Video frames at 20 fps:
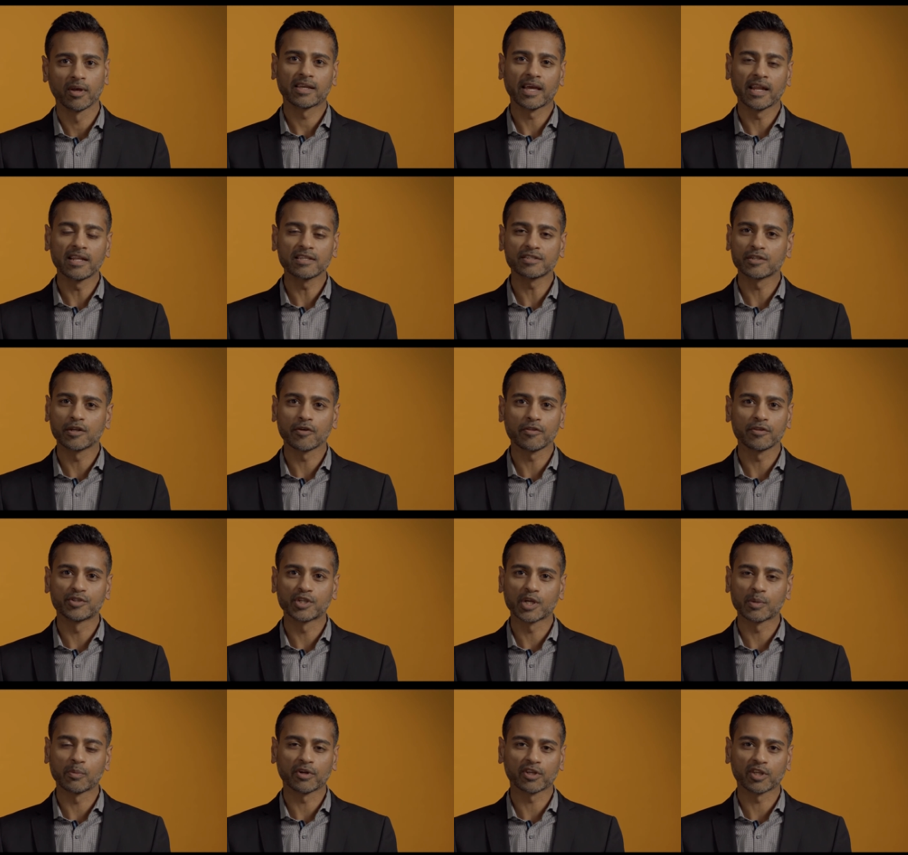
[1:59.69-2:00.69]
Getting to know the
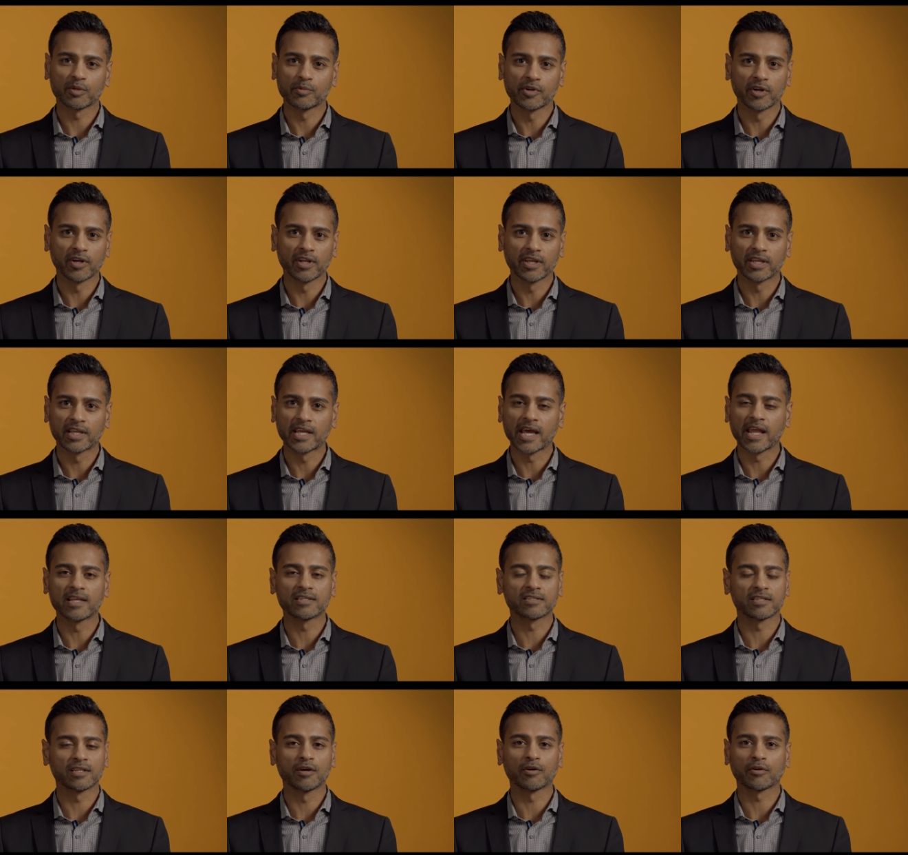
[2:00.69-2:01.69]
GM1 community,
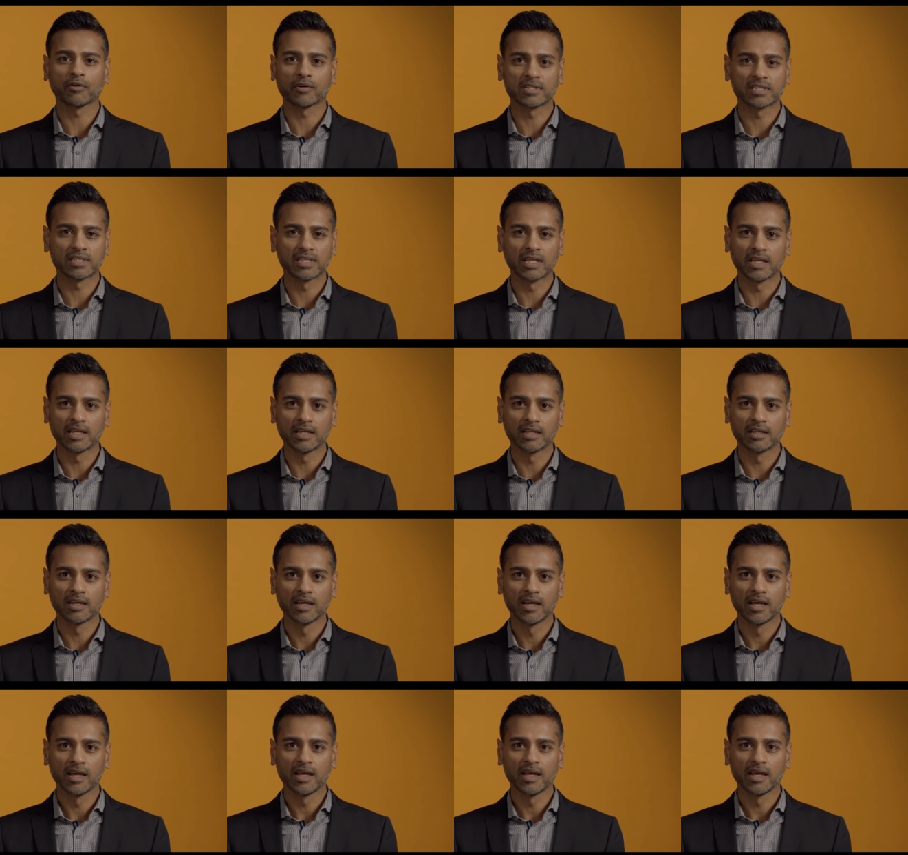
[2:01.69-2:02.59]
getting to know Christine,